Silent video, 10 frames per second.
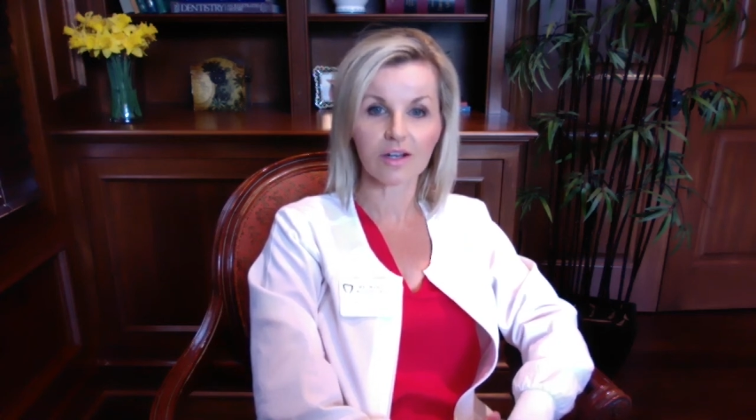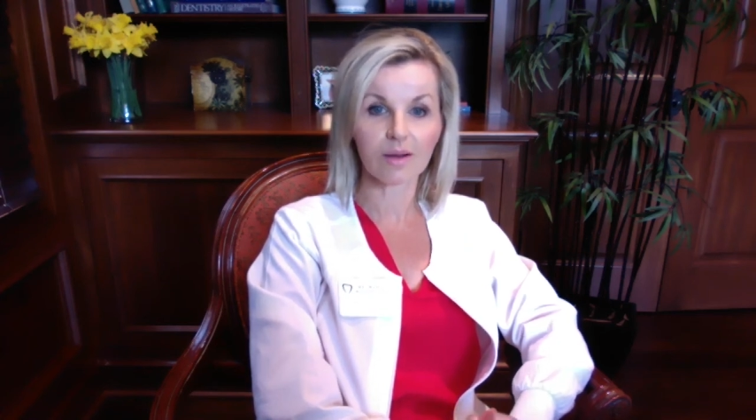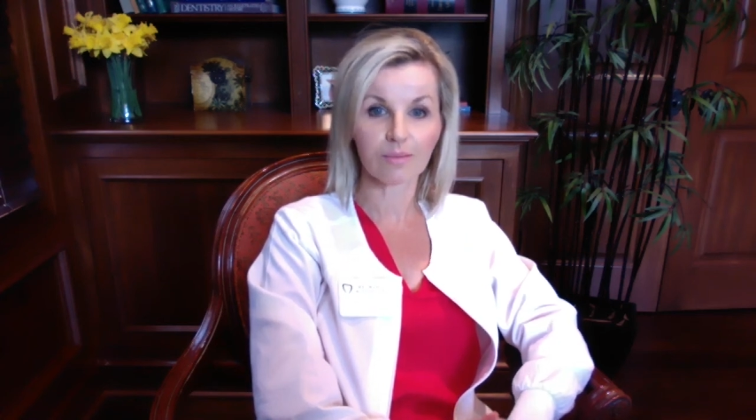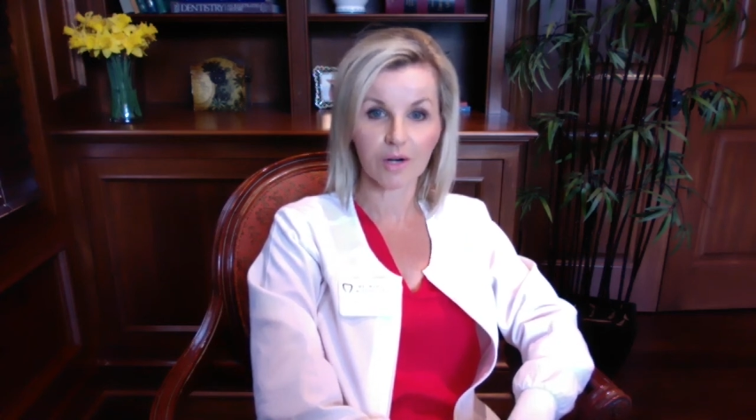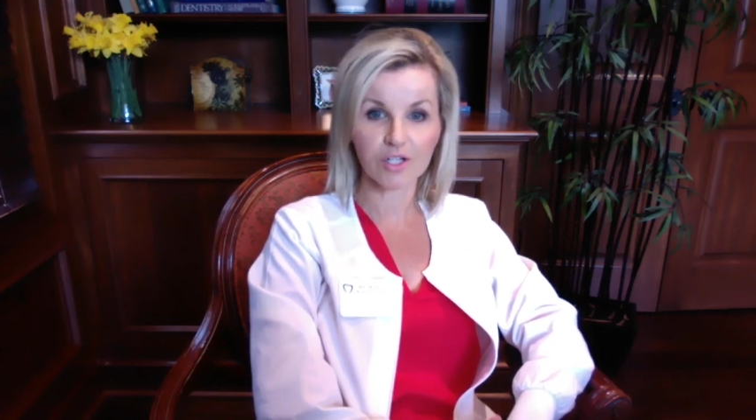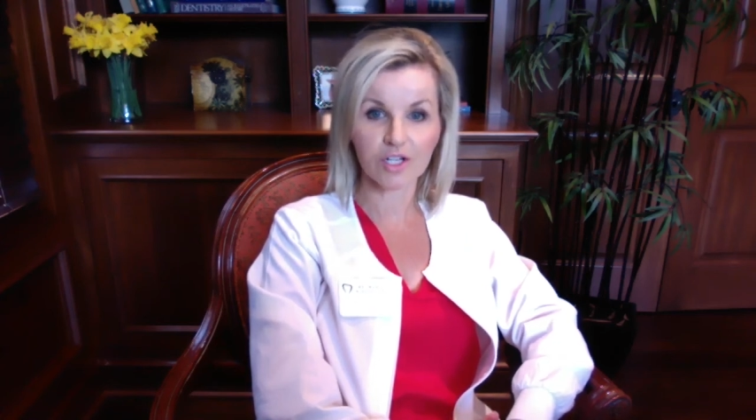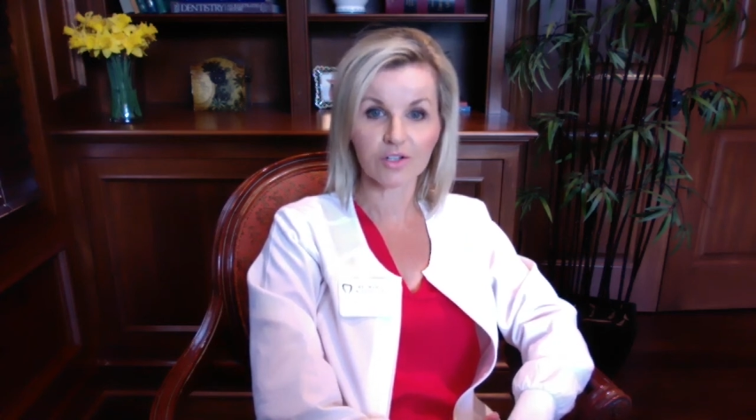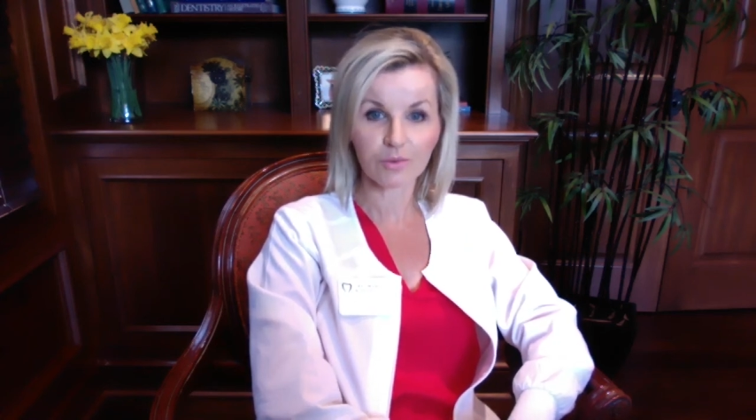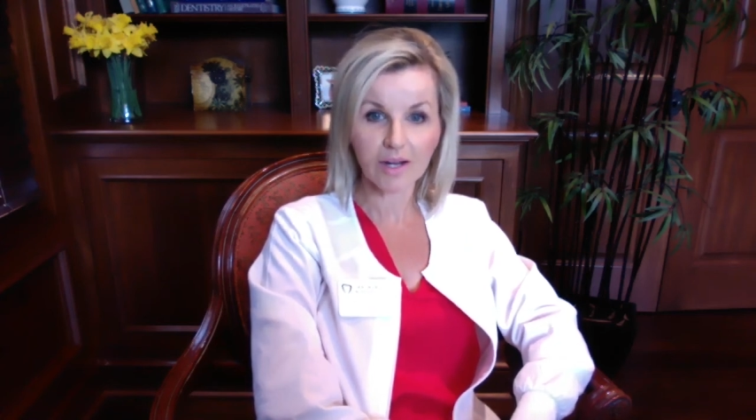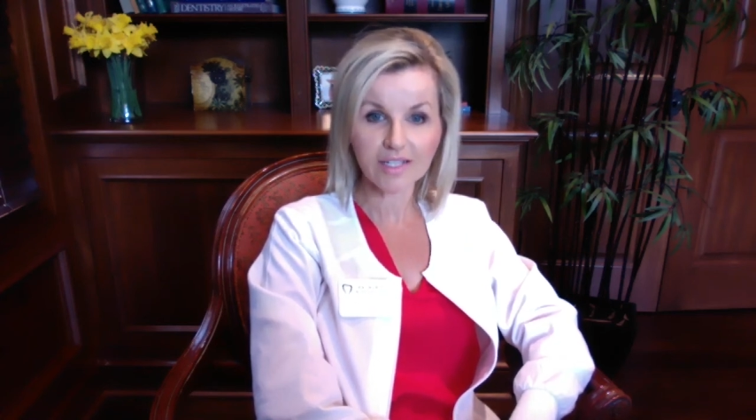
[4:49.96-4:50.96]

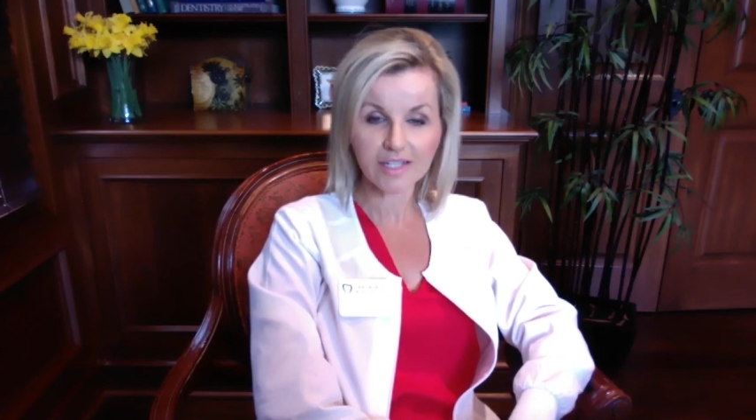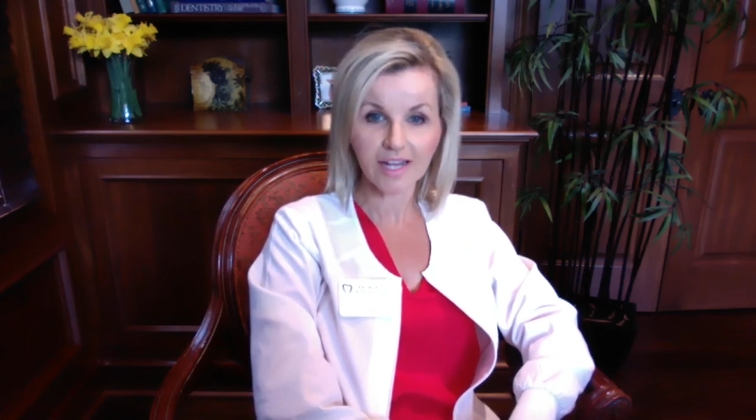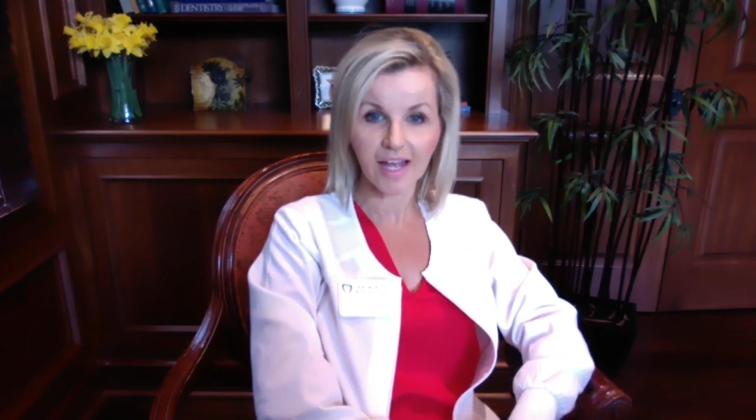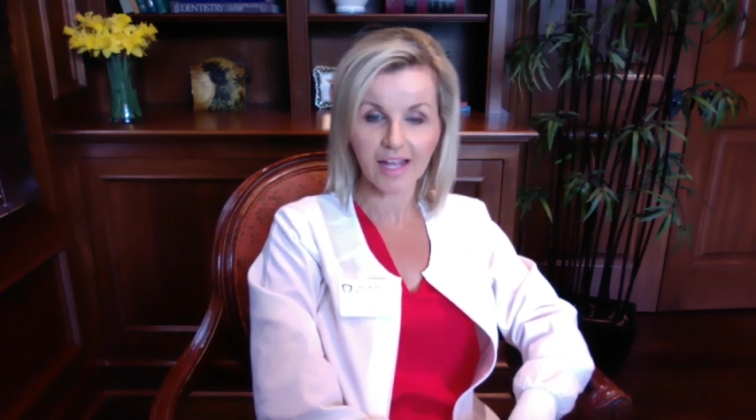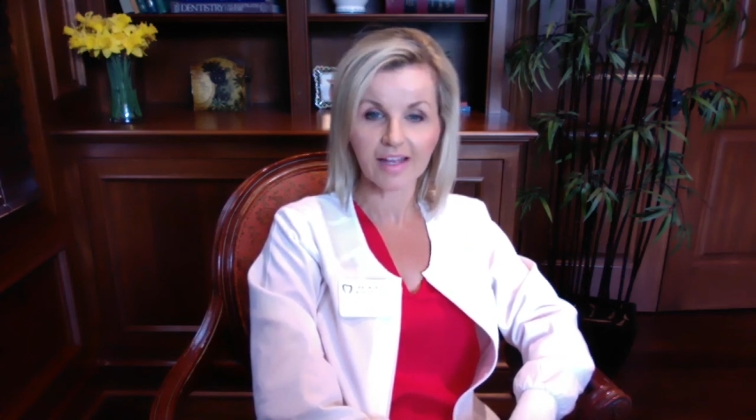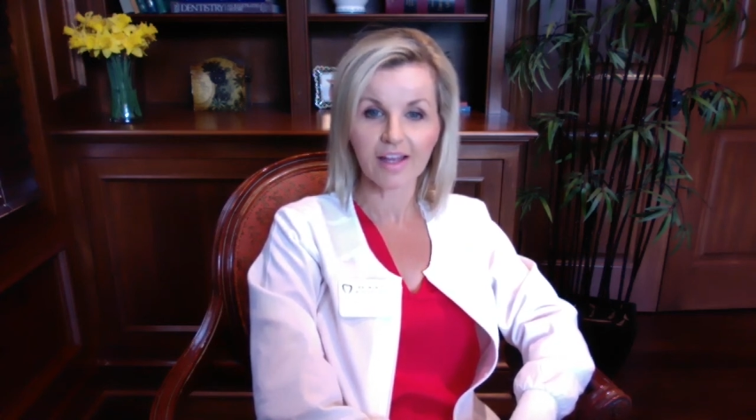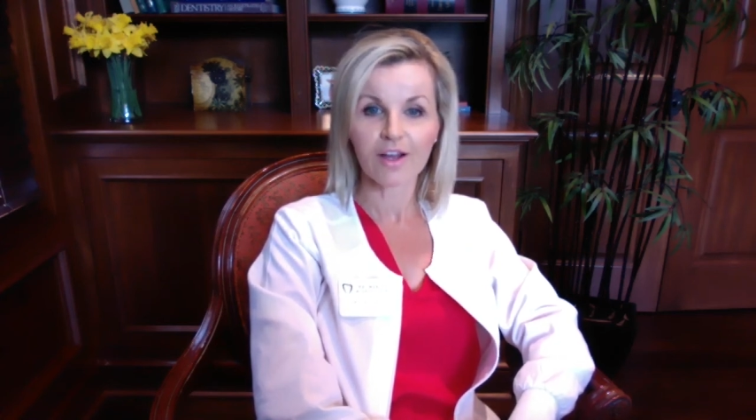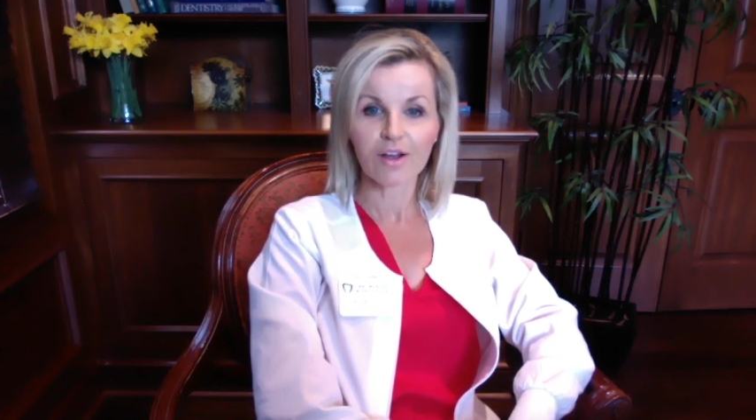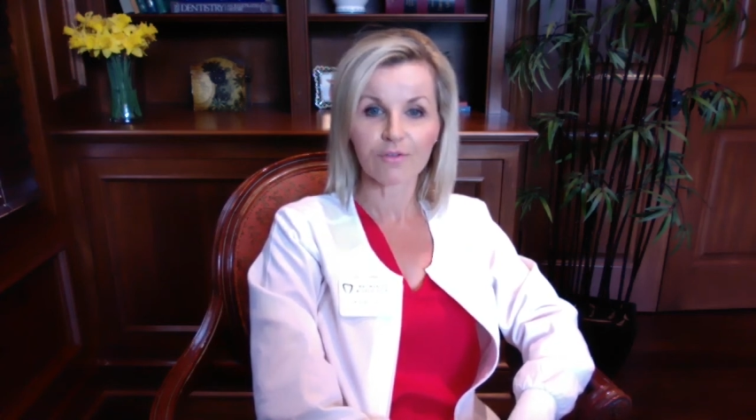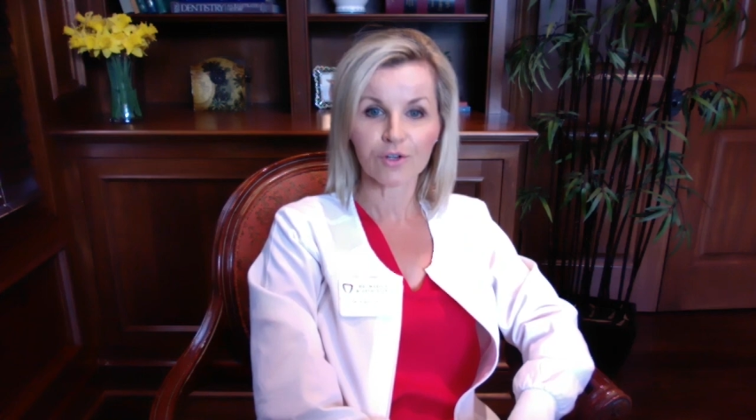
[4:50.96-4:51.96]
brushing twice a day
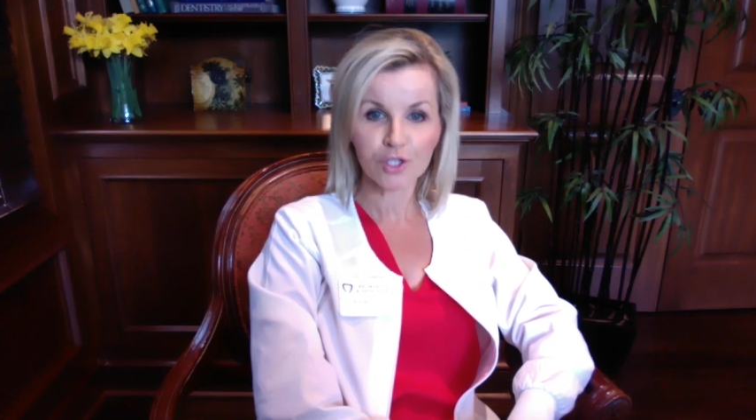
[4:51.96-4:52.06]
for